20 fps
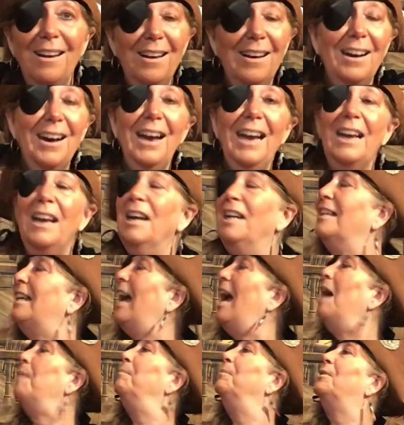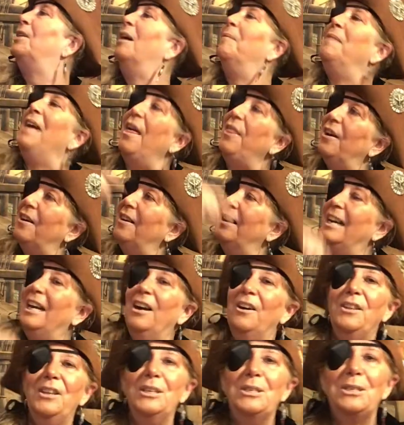Aye, Captain, come hither and
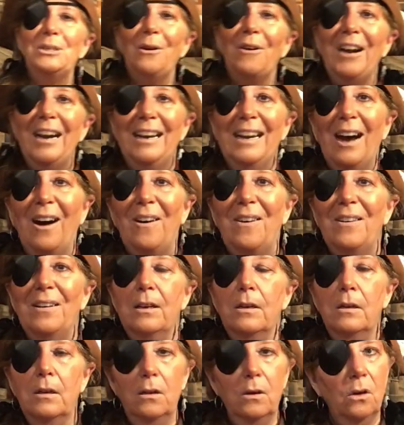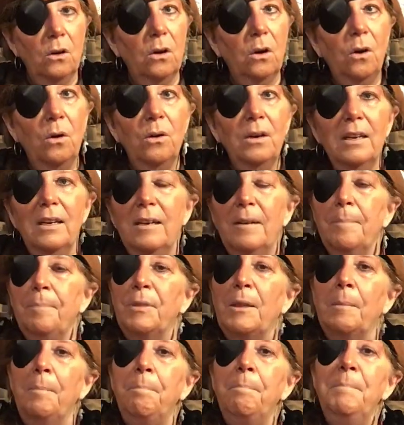hear this story now. Oh,
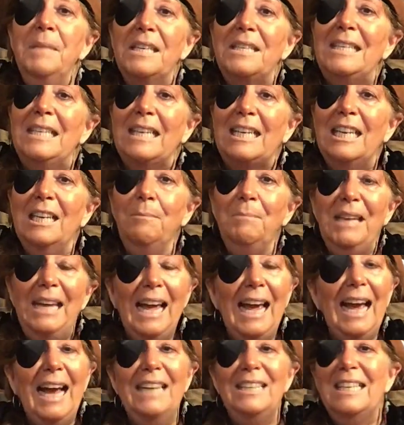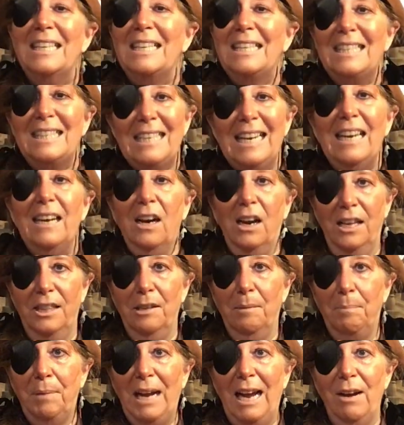the mystic in me had to sit on
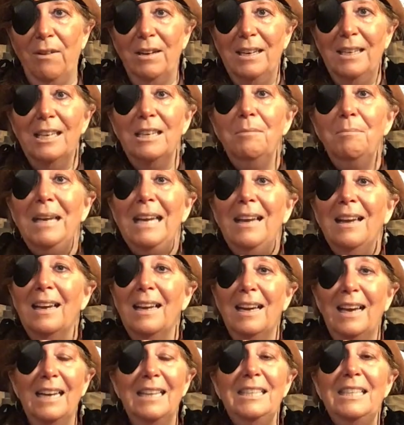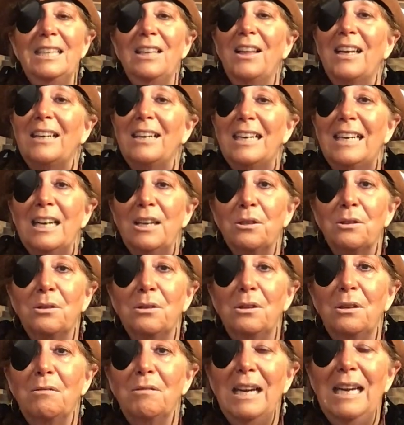the pirate in me until I could get through
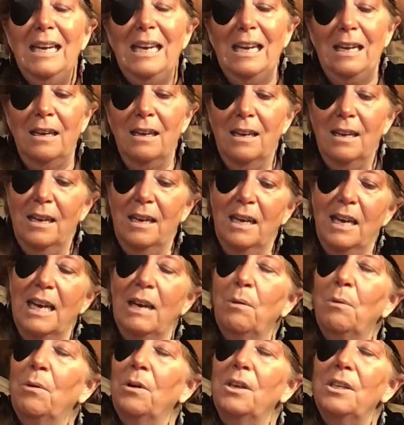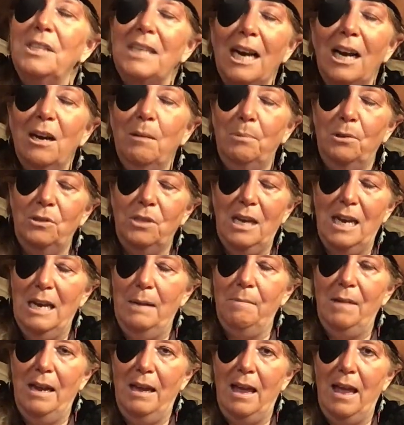the reading. It were a terrible time
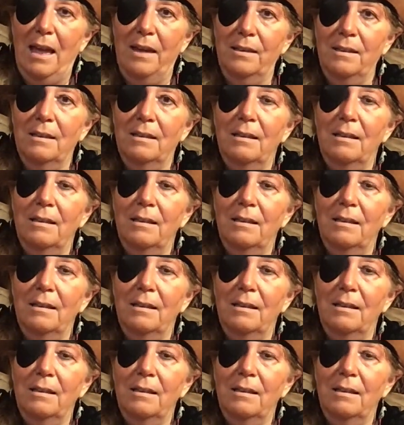I had.